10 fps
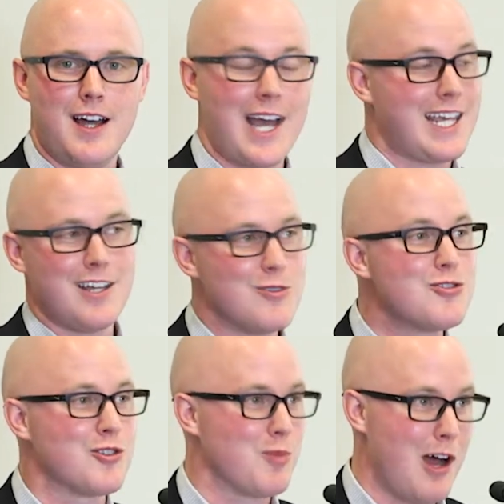I can't
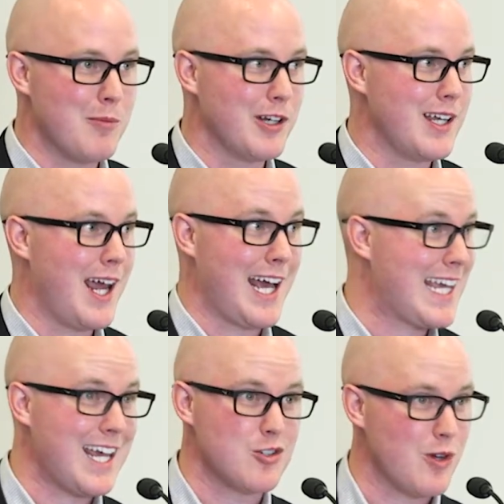use this property, and I
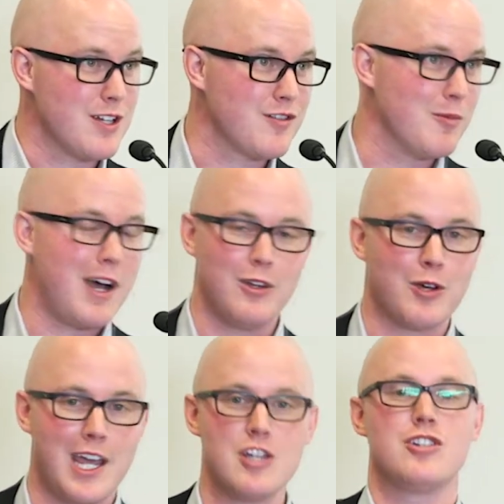can't transfer my
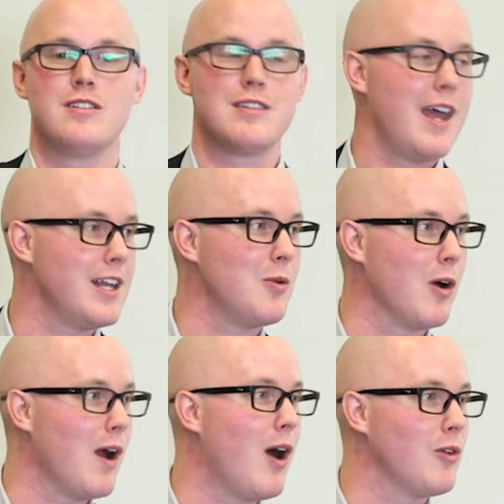location to
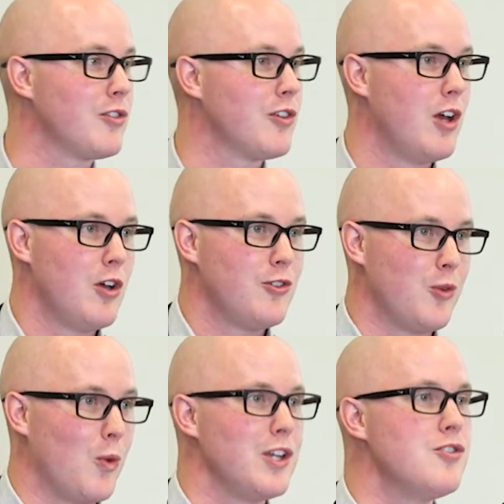anywhere else,
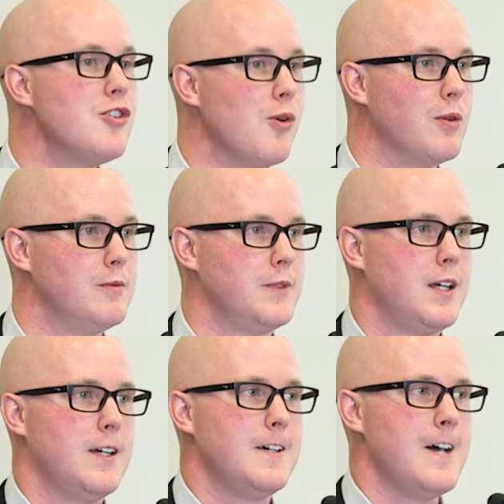so what do?
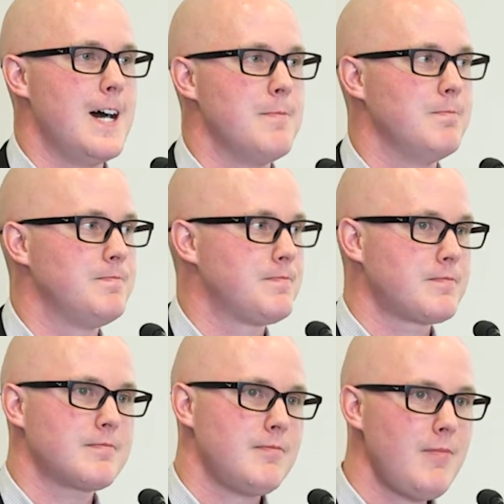
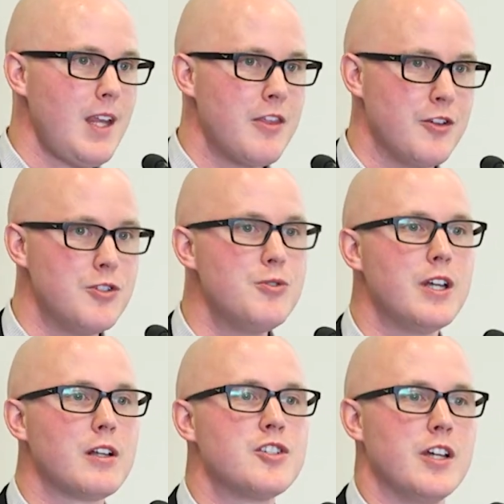The due
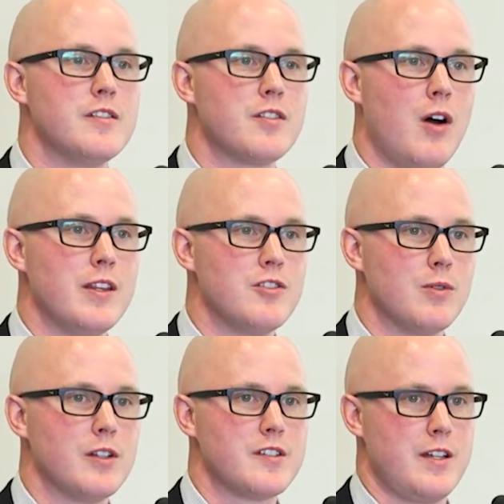diligence on these
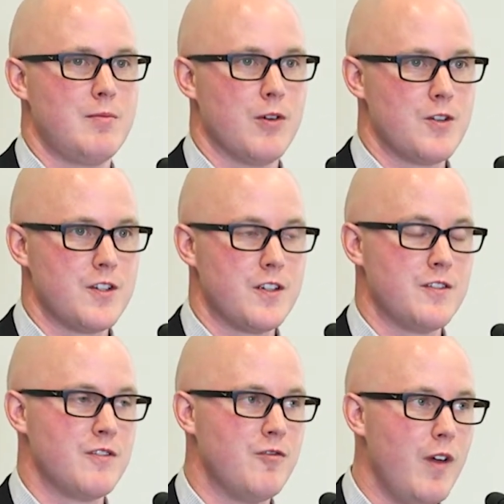real estate
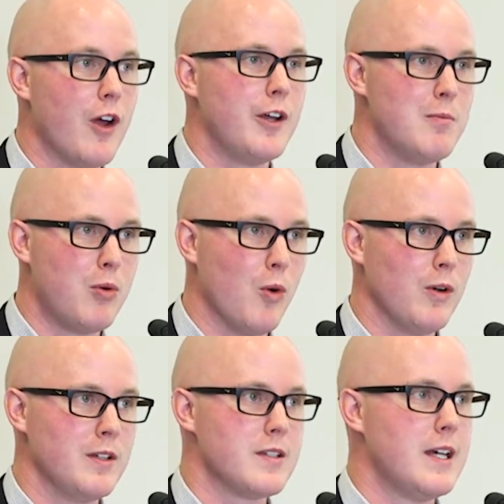purchases is very
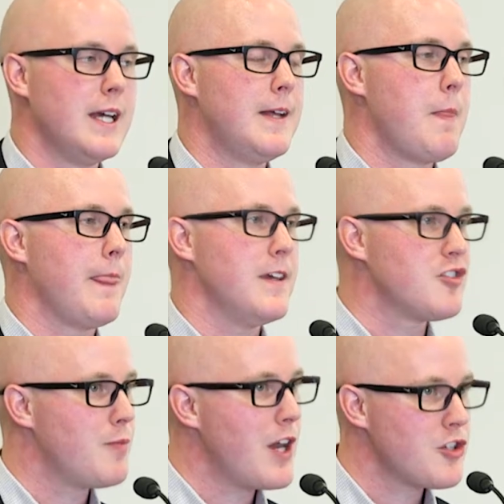important,
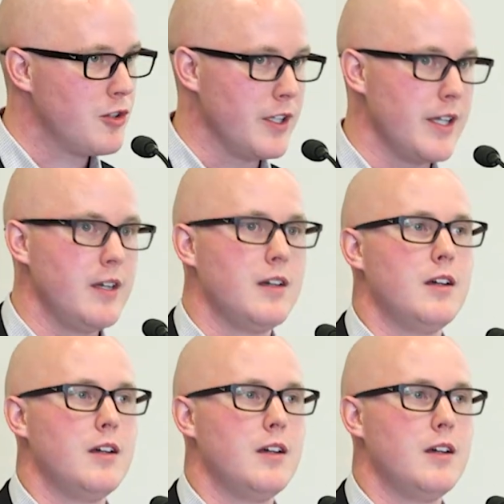especially